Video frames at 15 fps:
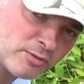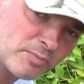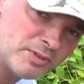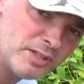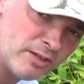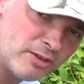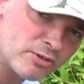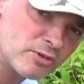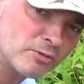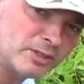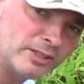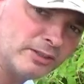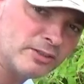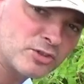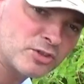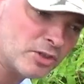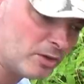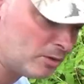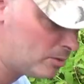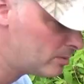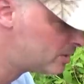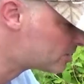Potatoes are running the
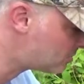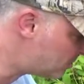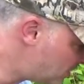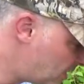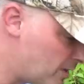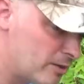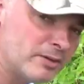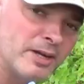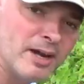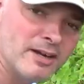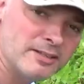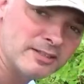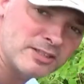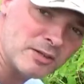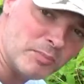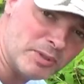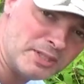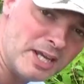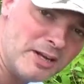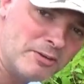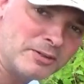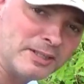show. It's a potato garden, it's a
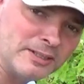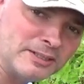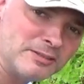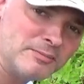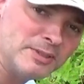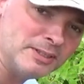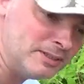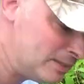potato kingdom, and